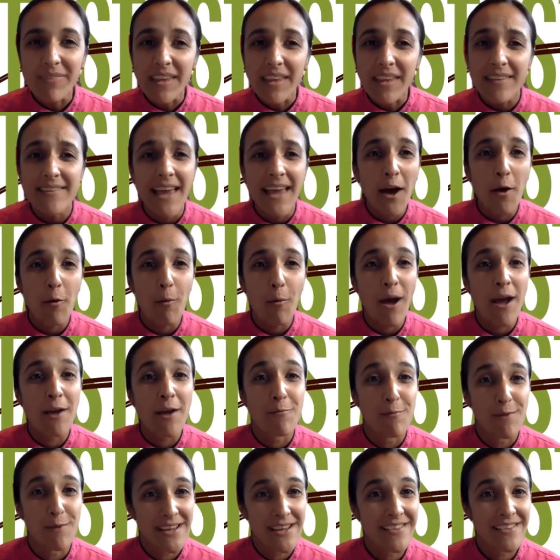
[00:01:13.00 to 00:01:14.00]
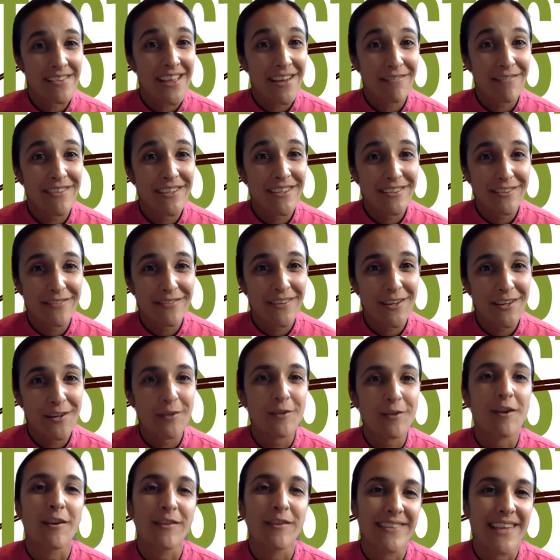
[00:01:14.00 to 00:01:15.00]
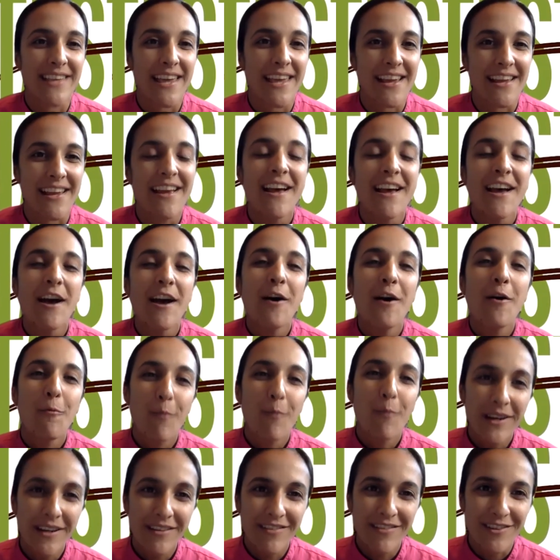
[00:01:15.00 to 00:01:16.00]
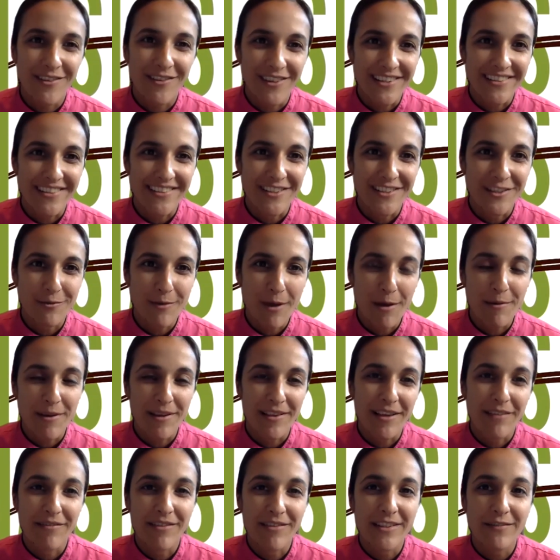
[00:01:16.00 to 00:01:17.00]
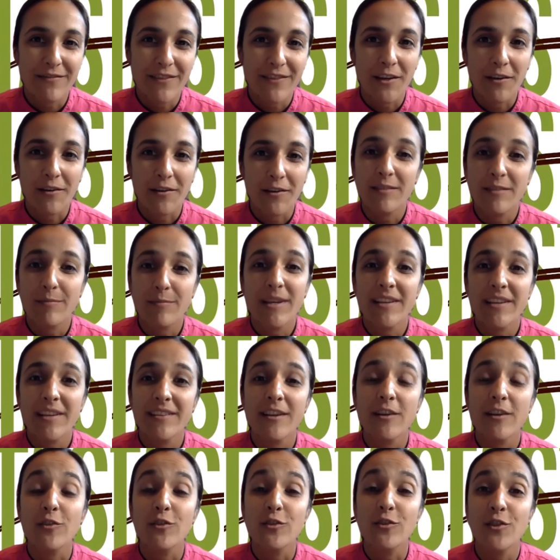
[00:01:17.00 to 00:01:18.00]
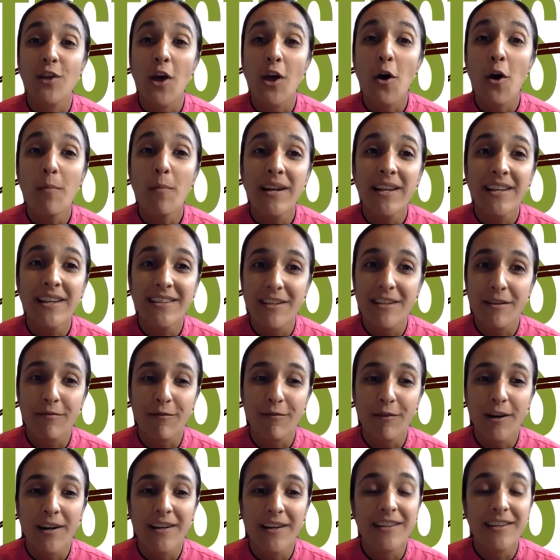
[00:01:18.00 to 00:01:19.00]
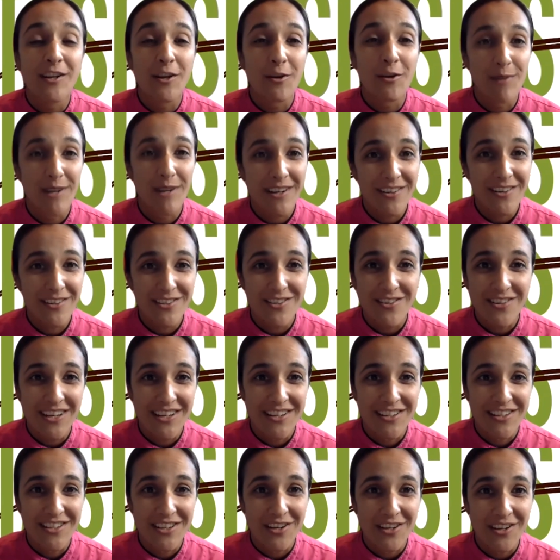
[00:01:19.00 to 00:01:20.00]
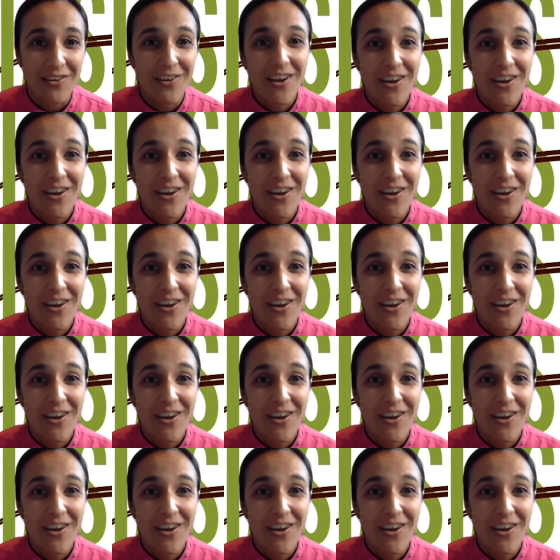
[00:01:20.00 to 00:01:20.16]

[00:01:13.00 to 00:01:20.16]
Now, why we love this field, I'll say one of the reasons why we love this field is because there are so many different careers you can do.